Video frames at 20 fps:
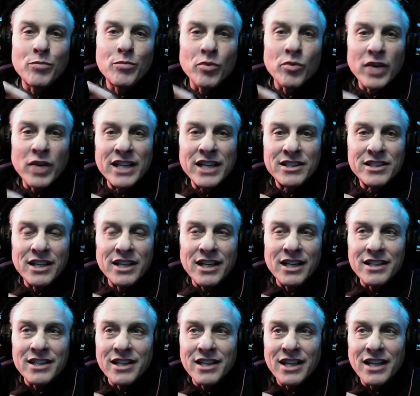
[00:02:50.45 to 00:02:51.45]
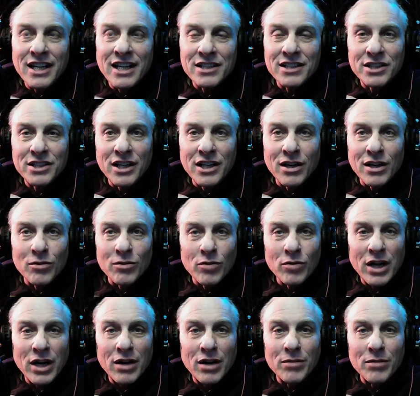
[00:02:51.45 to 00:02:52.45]
brings it into the SDR
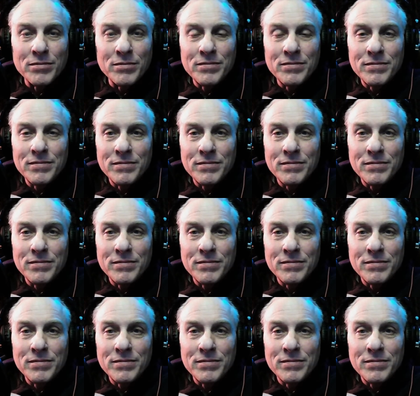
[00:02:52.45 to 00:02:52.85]
realm.